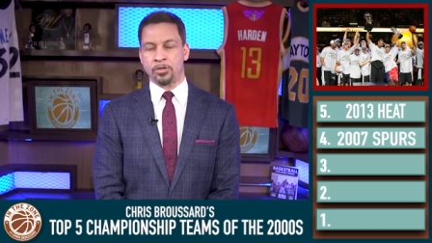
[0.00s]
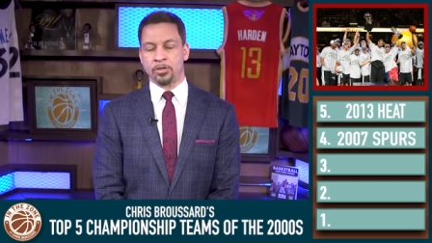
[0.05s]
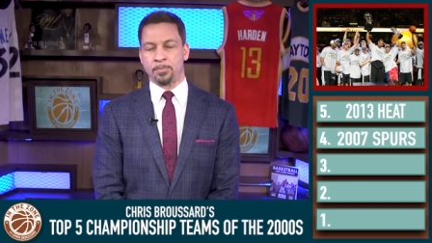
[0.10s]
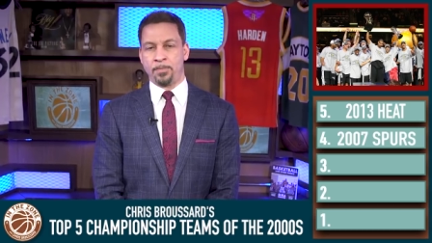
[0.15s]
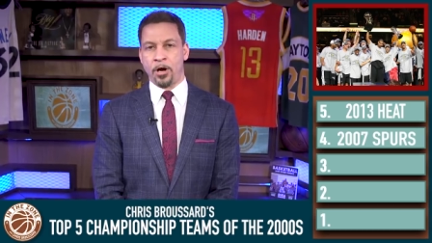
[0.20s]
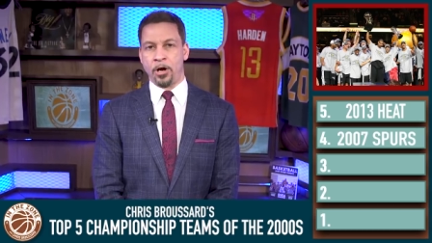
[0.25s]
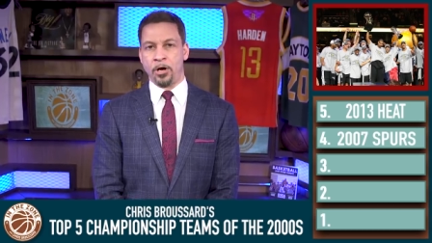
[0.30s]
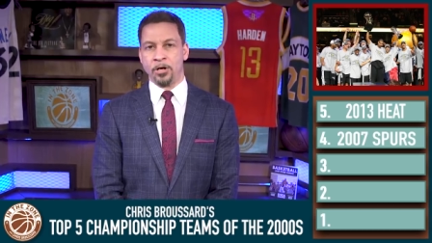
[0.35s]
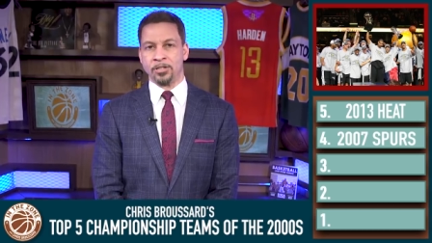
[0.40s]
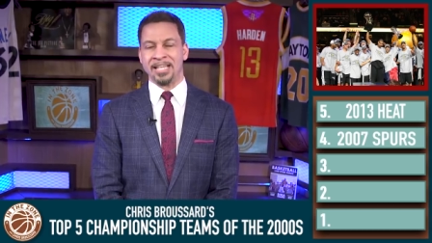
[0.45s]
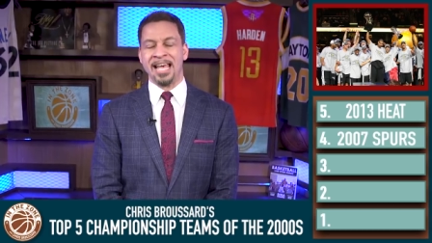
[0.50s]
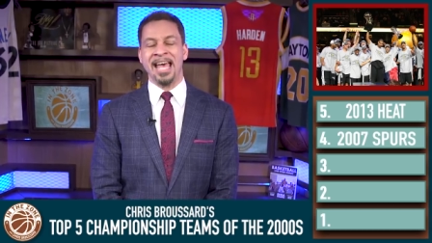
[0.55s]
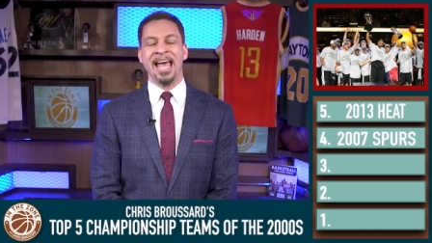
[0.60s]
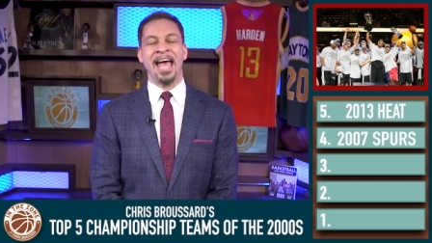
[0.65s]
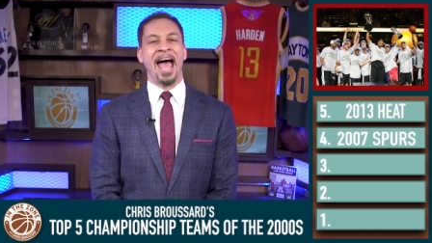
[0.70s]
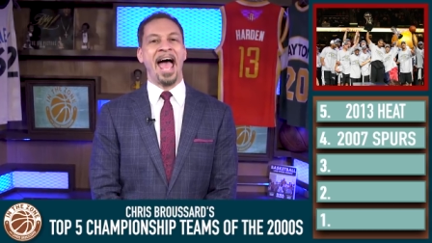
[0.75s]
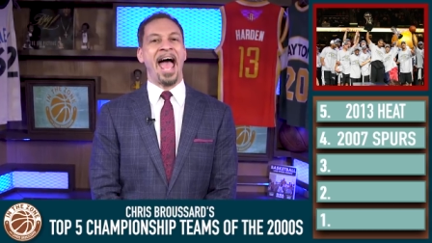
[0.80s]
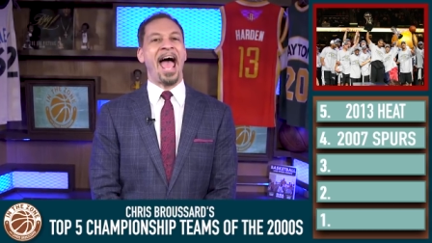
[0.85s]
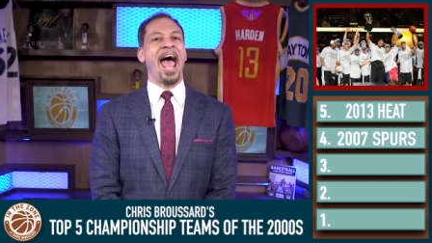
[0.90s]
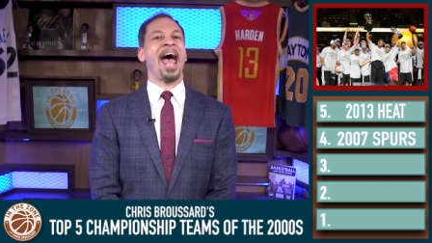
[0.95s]
Spurs.
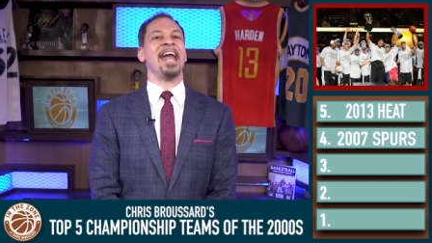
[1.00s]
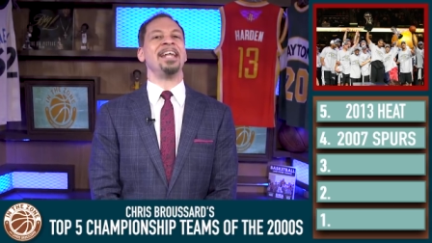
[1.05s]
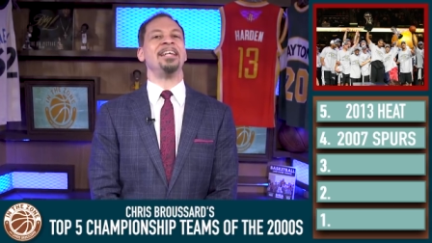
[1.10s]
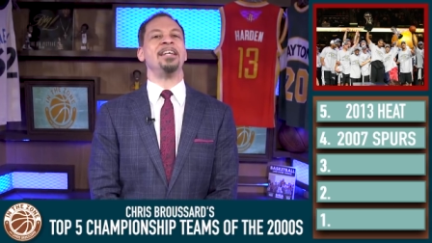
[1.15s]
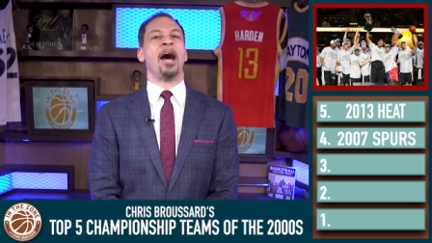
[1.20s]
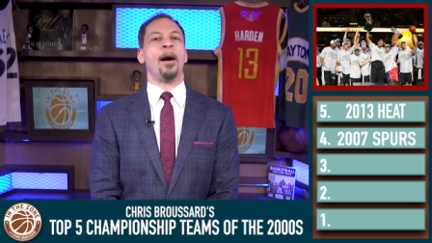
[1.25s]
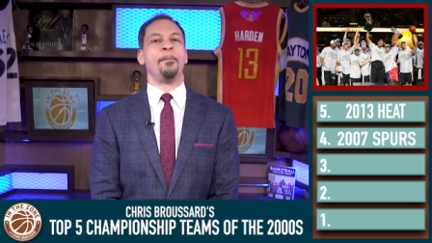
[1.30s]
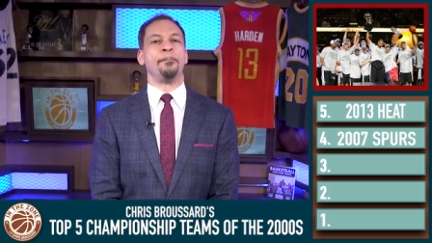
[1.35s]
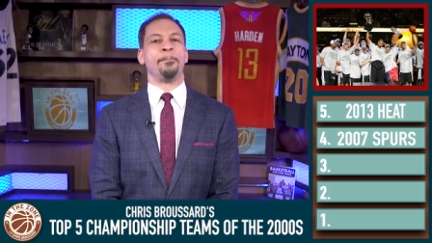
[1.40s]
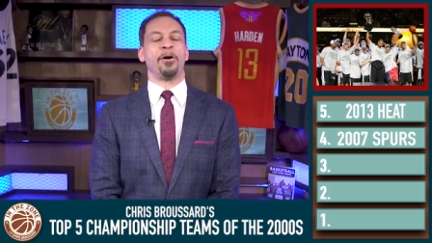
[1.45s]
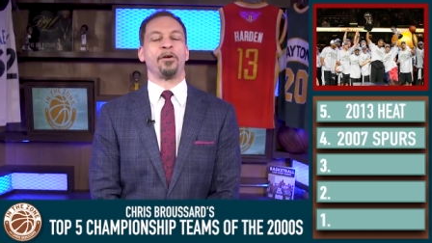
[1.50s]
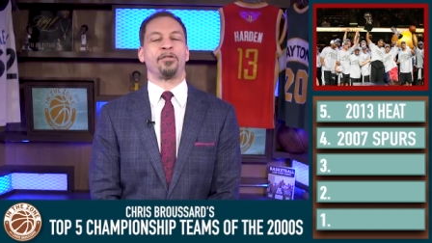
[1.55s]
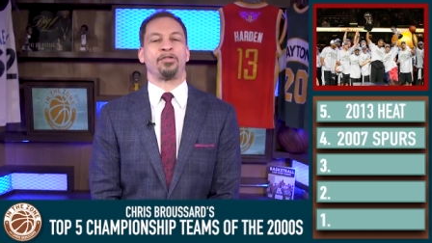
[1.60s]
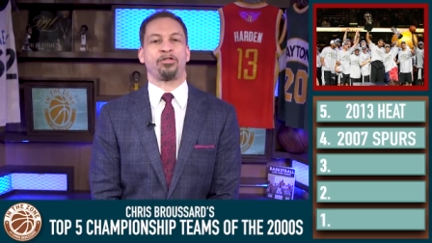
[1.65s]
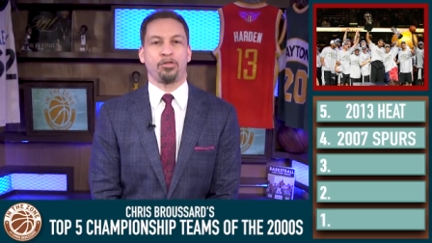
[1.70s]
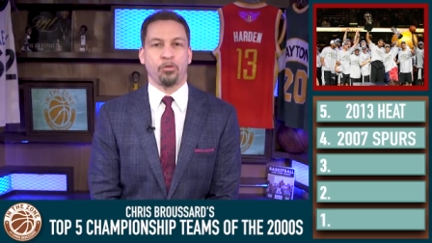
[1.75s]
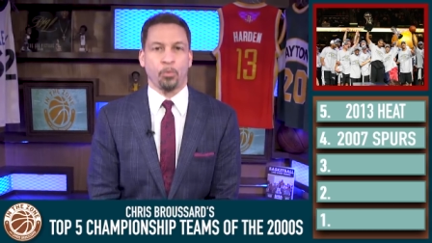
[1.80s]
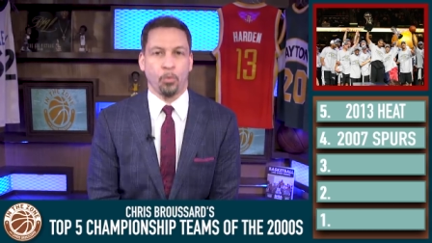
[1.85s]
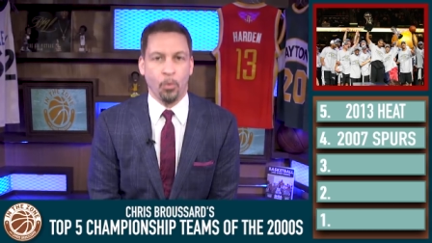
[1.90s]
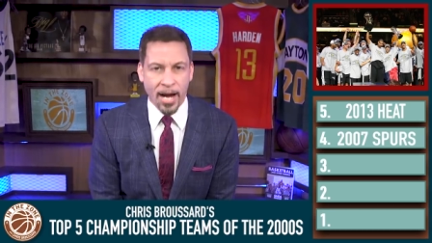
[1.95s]
At number
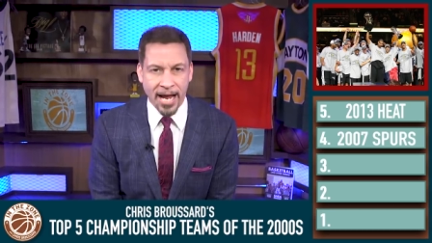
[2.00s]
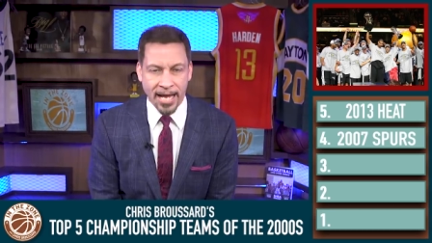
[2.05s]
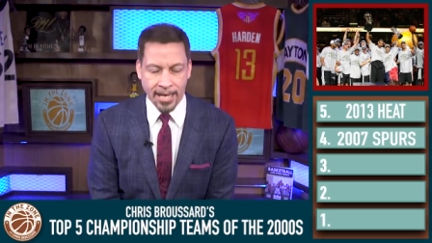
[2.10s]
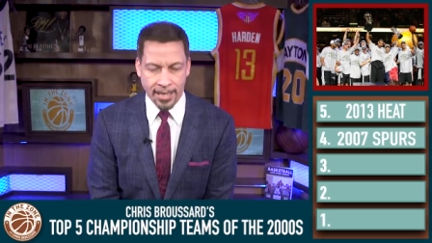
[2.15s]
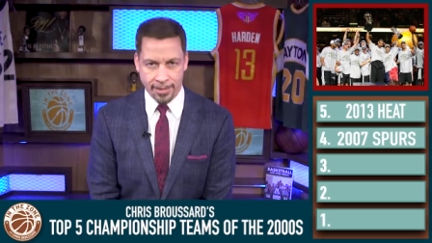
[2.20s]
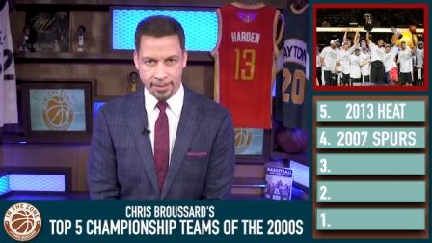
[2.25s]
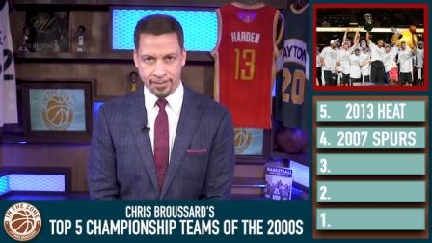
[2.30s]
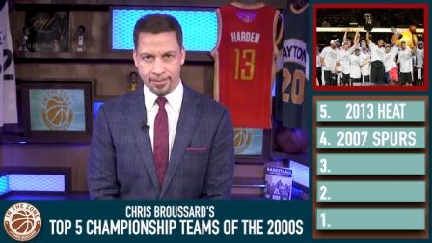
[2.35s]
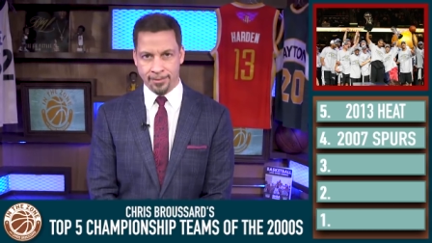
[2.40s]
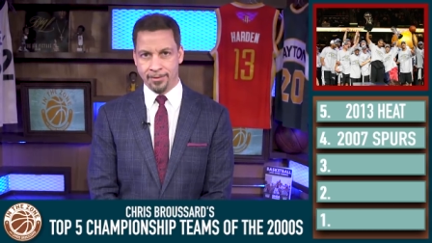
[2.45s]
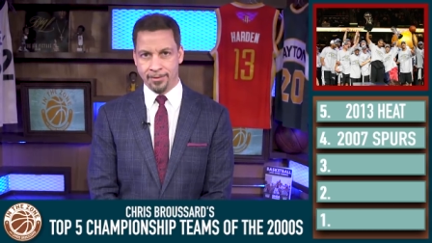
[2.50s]
three,